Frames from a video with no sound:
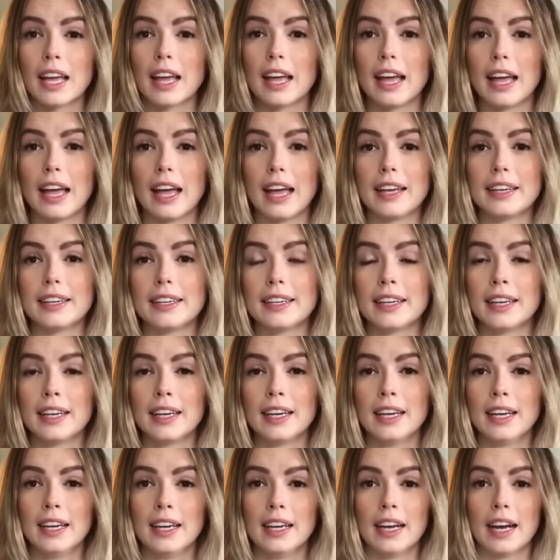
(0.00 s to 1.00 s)
and
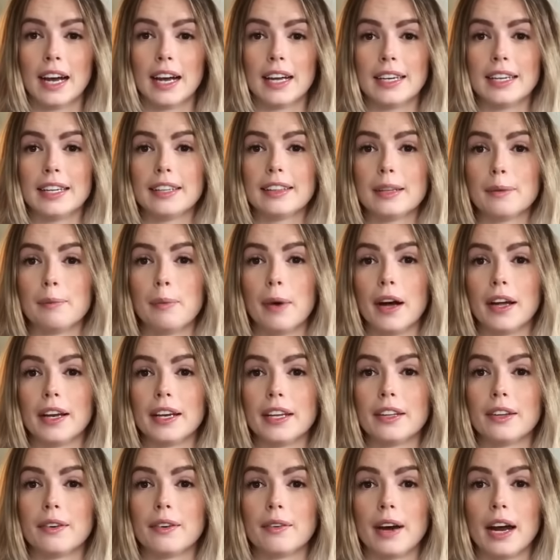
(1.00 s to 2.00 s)
I knit the body
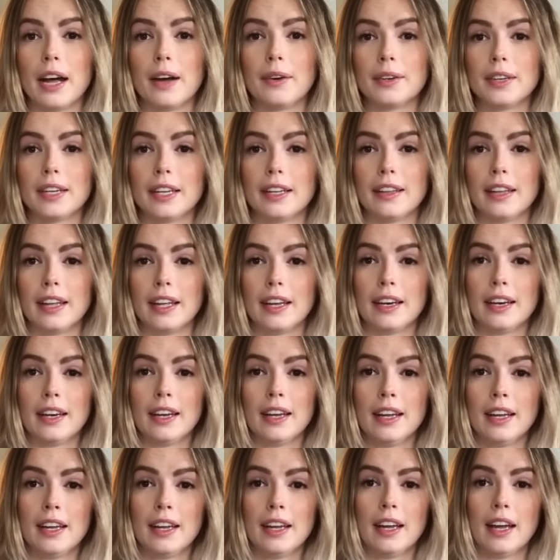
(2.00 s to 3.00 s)
in the round, and then
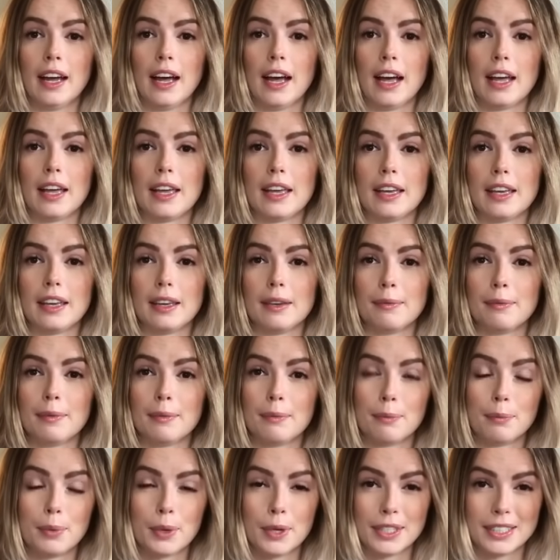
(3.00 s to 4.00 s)
I
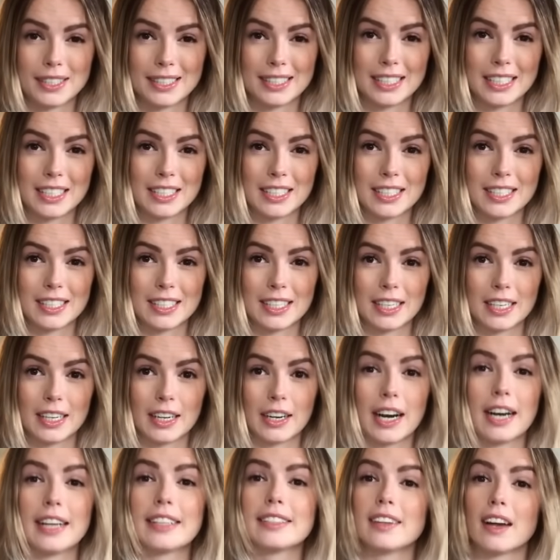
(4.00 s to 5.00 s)
put stitches in here.
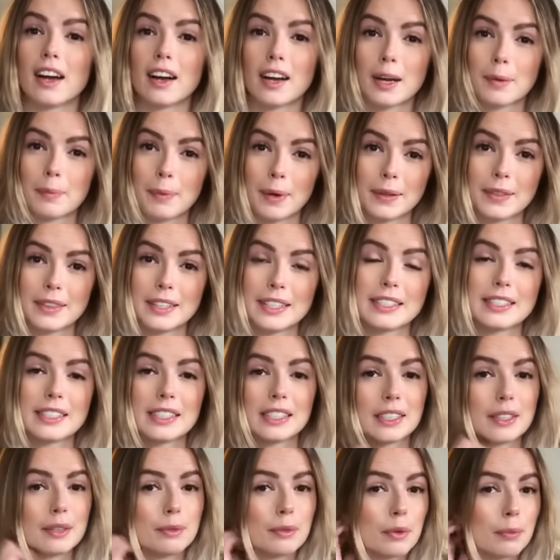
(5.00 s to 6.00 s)
I talk about this
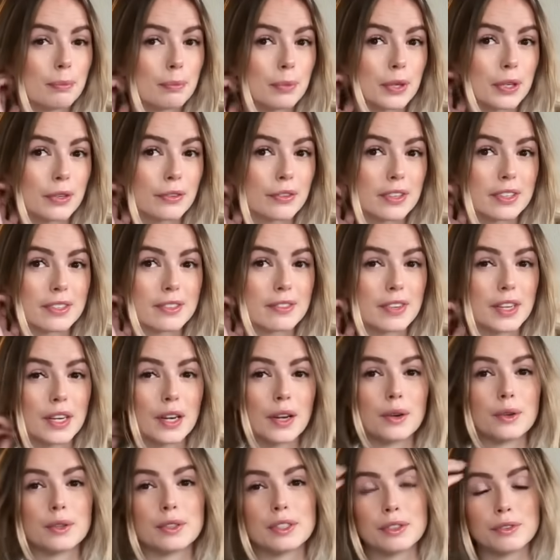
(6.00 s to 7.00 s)
in previous
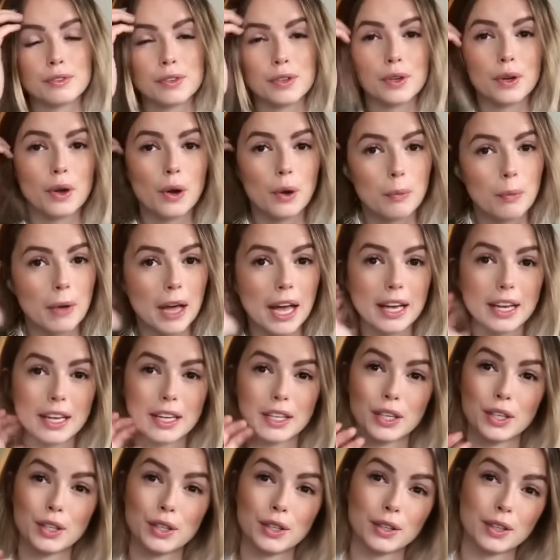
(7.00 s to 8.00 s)
videos. If you go back
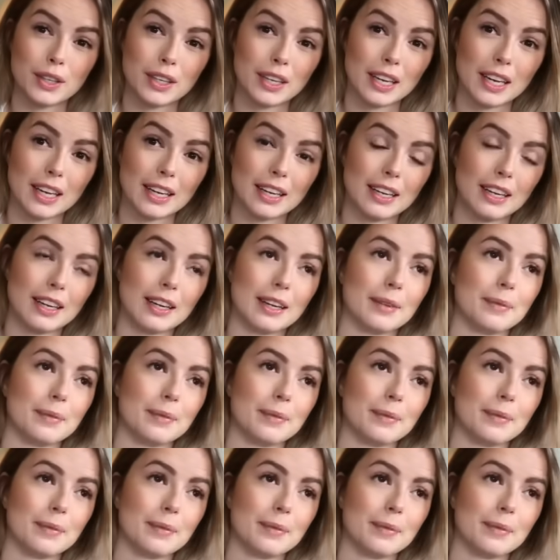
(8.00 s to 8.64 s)
and you look at